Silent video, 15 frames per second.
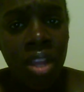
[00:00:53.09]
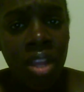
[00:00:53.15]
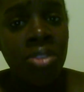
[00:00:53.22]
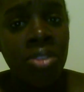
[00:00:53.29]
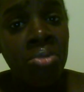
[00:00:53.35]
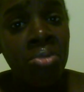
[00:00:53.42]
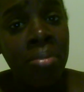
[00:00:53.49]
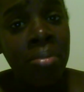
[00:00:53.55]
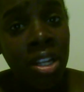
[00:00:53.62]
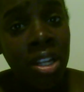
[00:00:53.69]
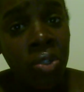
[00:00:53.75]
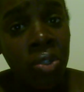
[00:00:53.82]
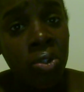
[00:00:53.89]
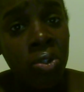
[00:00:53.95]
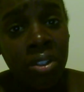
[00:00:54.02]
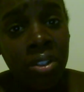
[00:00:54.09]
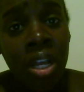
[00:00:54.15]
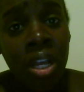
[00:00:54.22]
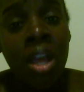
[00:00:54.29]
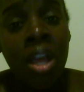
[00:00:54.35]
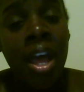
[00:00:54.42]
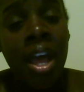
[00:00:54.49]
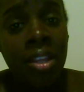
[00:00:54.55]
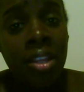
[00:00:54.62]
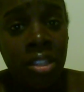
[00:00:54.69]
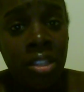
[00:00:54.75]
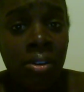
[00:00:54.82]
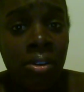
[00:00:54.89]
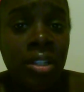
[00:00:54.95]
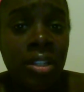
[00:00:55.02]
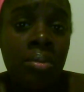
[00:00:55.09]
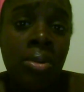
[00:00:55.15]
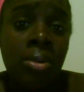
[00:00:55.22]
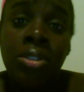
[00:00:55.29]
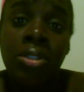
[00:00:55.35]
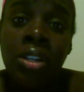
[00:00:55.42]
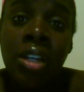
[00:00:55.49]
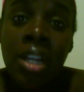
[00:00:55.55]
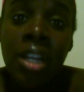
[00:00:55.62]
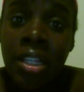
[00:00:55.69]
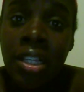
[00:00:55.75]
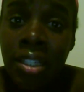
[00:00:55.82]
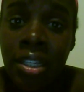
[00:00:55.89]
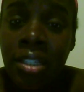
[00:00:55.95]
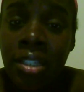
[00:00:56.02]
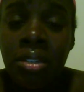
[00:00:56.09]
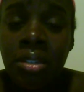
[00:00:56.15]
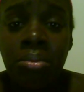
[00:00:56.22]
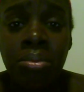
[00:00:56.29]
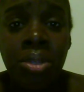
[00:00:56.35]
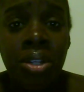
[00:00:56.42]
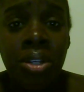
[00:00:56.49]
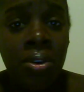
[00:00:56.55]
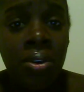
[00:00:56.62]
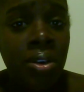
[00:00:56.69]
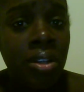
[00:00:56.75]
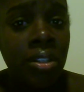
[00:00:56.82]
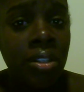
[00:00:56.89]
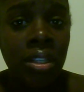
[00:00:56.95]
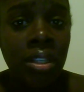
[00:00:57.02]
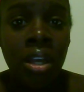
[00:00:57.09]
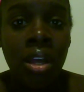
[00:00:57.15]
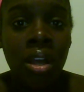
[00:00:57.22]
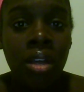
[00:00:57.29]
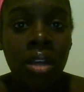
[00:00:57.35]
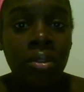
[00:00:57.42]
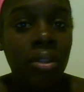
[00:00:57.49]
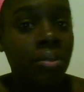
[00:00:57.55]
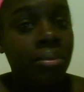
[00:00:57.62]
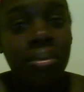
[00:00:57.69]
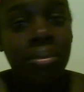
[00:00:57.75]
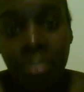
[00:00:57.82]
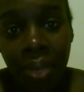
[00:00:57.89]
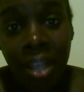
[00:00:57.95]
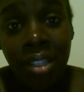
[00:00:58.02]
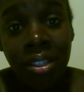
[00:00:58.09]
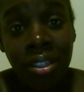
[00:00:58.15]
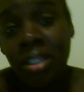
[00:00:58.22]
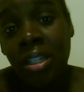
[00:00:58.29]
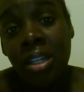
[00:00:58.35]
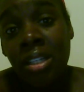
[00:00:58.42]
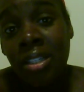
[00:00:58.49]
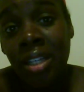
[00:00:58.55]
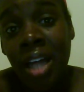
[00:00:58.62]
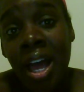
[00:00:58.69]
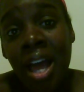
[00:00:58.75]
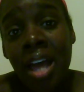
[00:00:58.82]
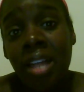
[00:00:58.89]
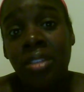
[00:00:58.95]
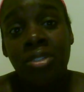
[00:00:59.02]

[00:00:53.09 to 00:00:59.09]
Three of my children at this current time are still in the system because basically because of lies.